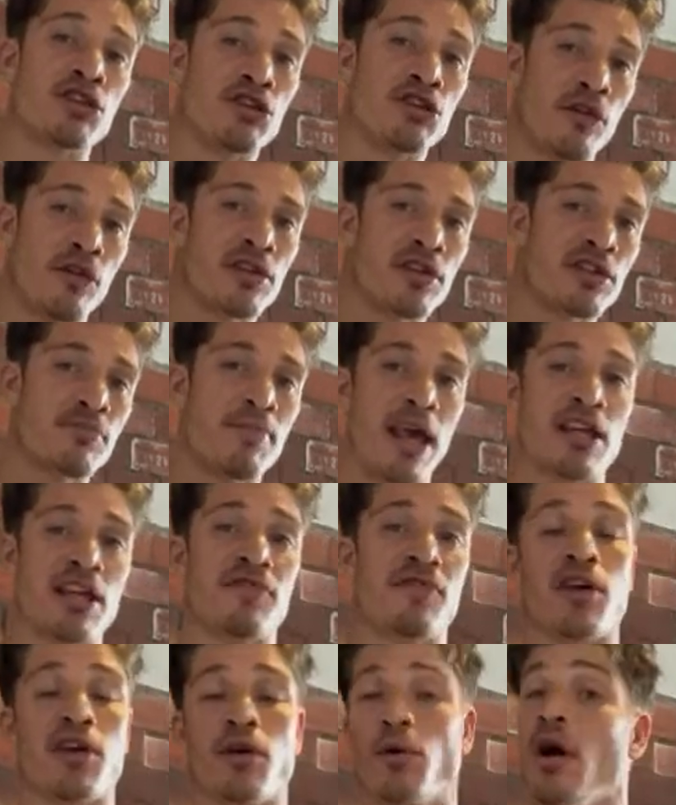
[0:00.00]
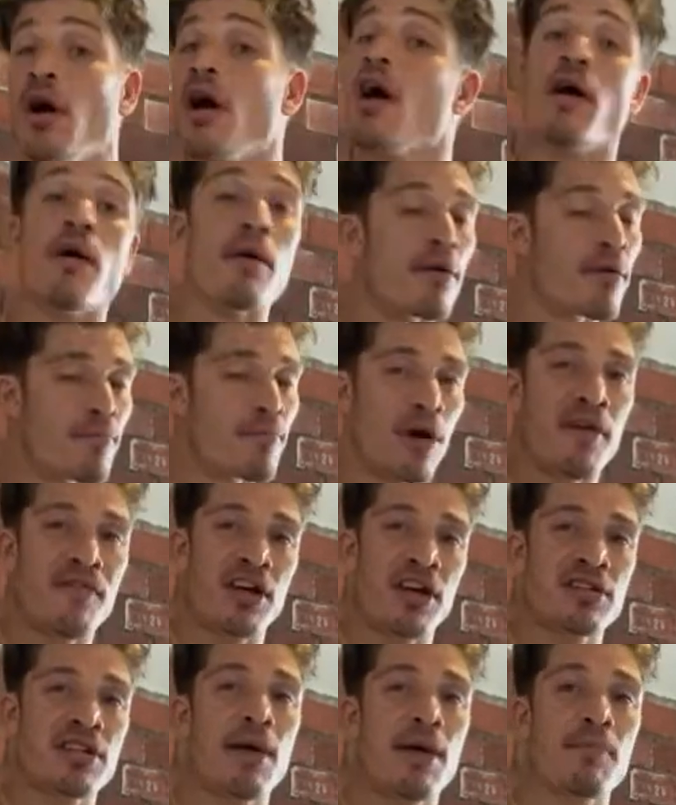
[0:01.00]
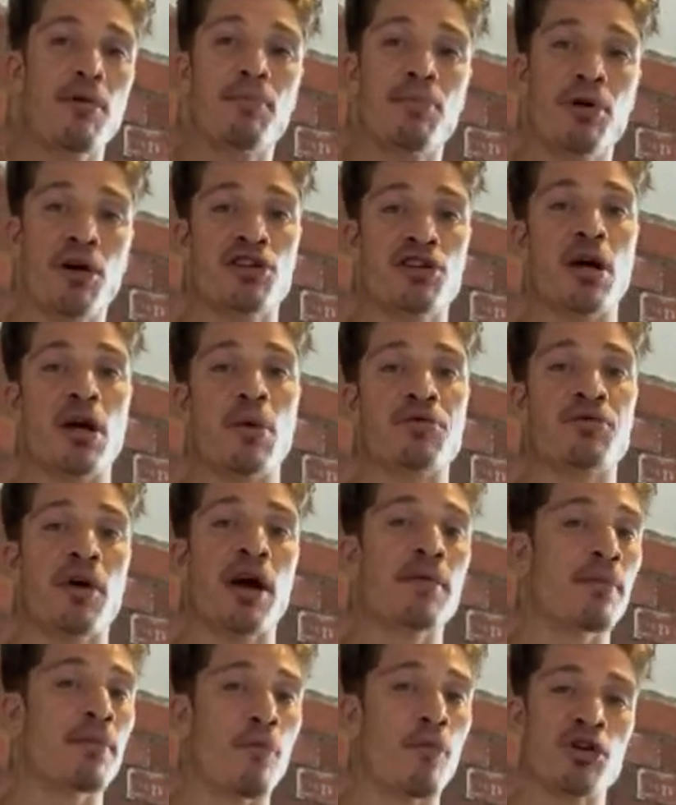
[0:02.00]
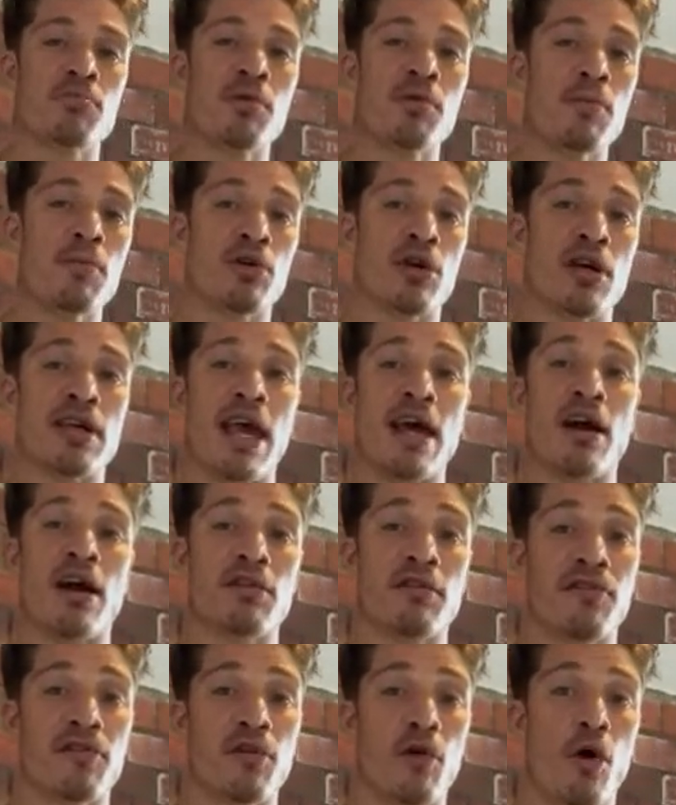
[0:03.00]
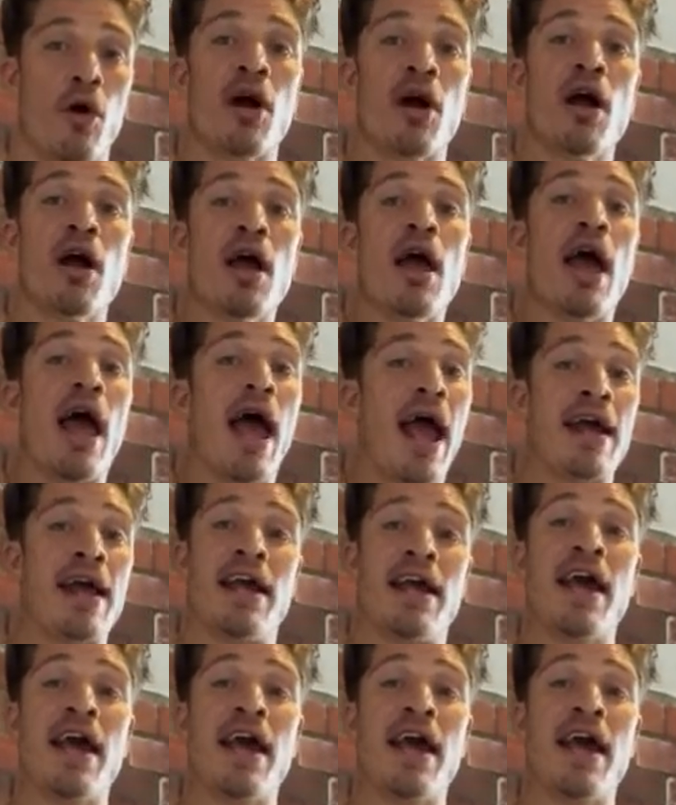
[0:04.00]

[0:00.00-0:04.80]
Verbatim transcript: endurance based for you. Perfect example: push-ups. Right? Most people could get on the floor and